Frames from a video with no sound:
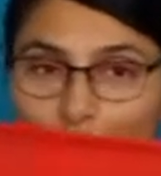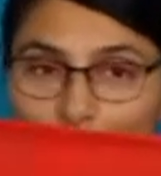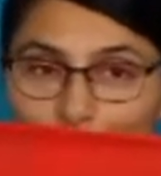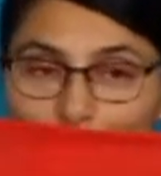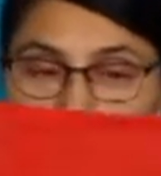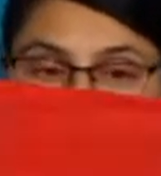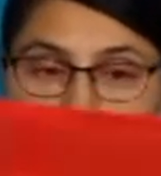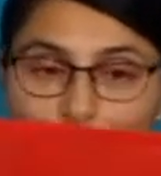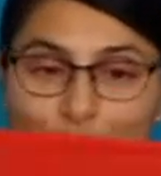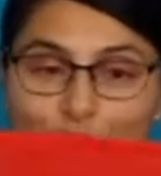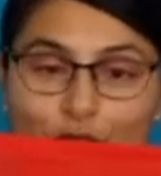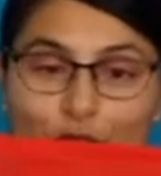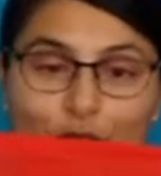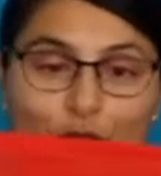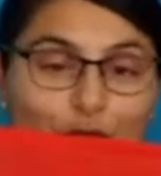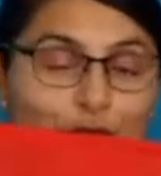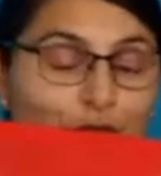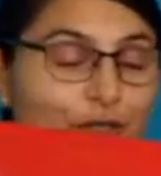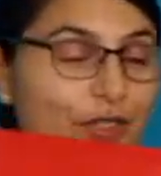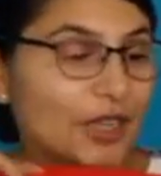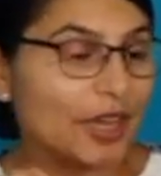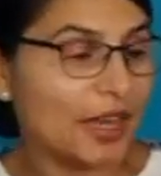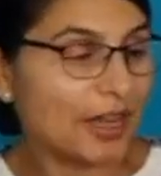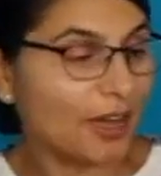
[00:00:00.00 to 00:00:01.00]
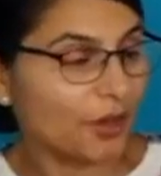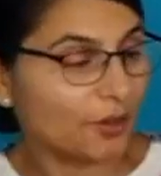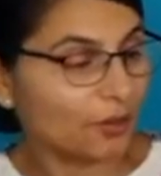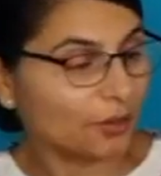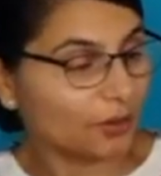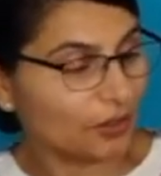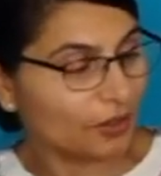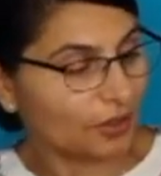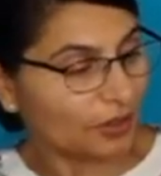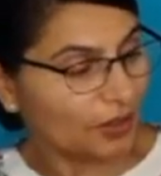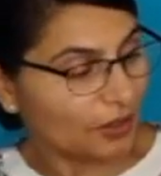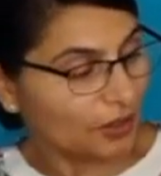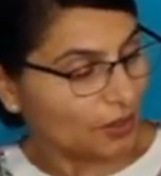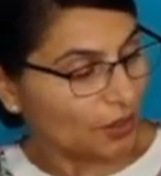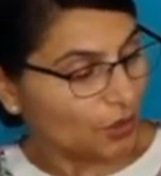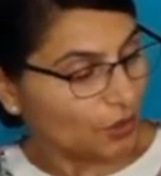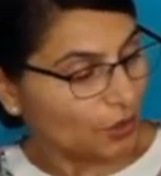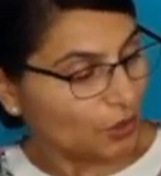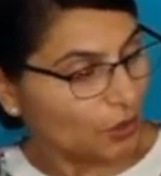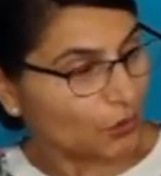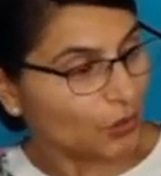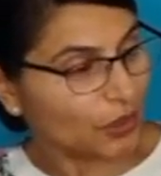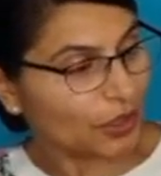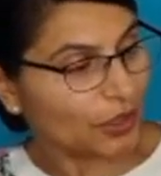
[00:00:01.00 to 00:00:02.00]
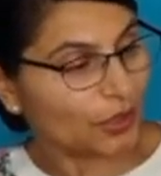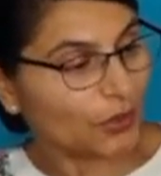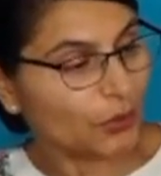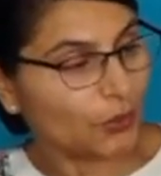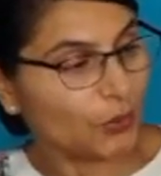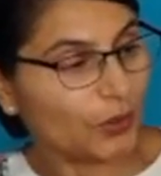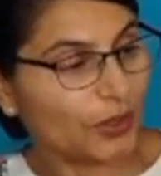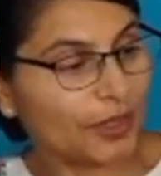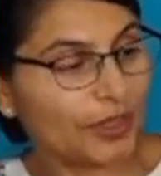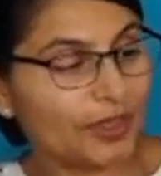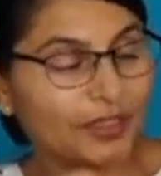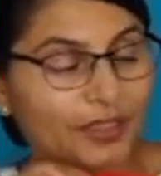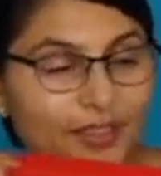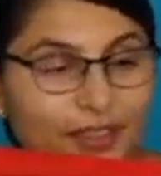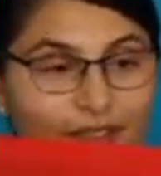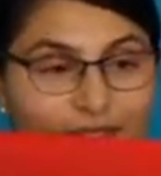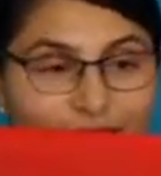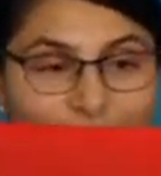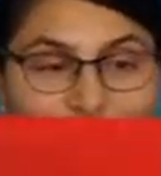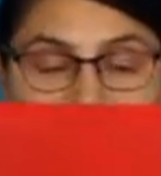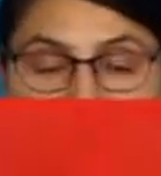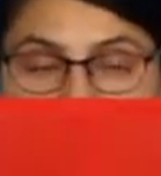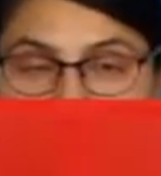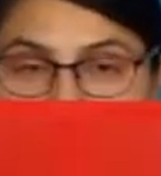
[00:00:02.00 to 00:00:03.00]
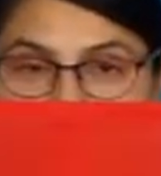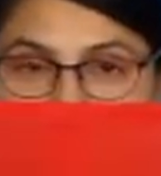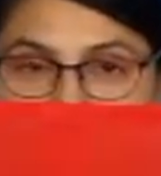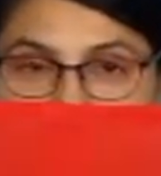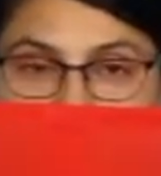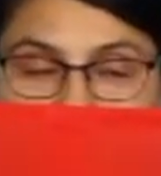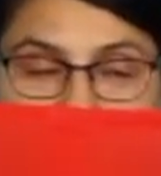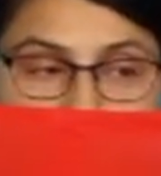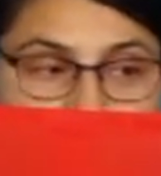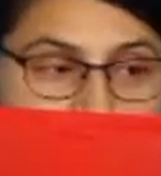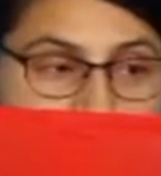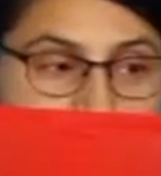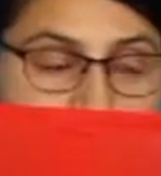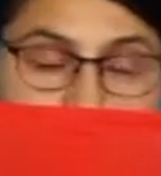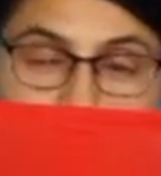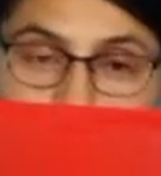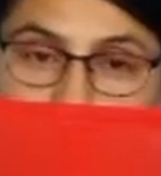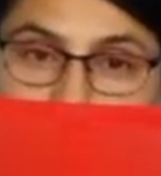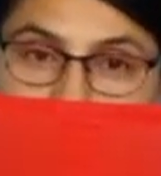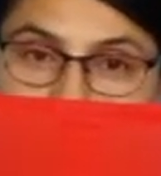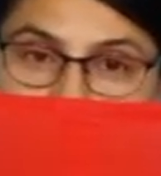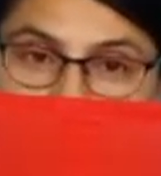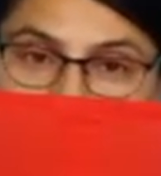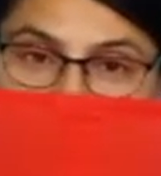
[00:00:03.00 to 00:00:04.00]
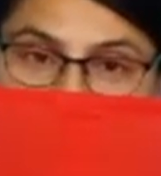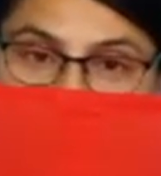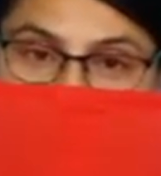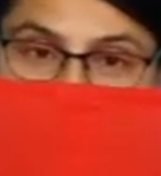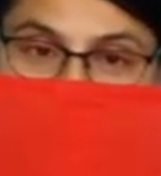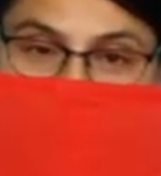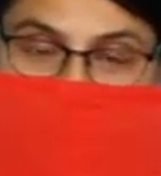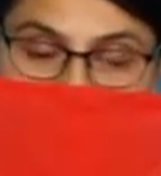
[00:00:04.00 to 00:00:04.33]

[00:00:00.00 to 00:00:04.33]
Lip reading: sewn down, looking quite neat, so that's not too bad.